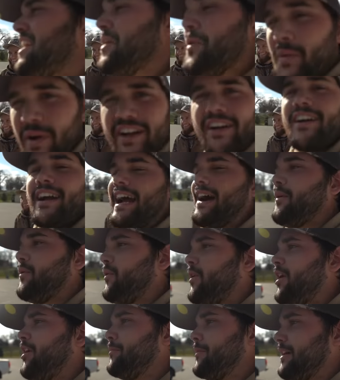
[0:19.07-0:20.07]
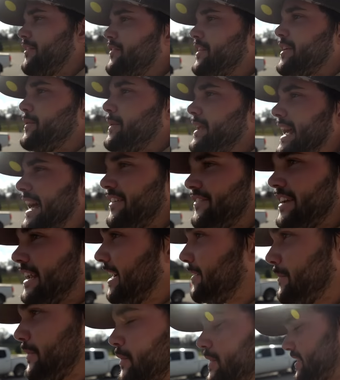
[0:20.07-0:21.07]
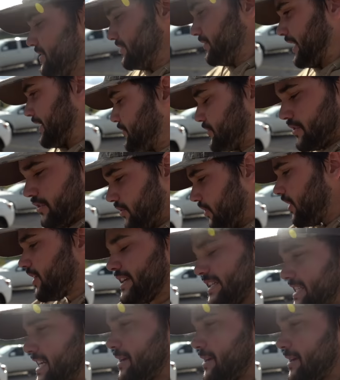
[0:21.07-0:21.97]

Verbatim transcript: we are at Walmart. I feel like we have not. We like for the longest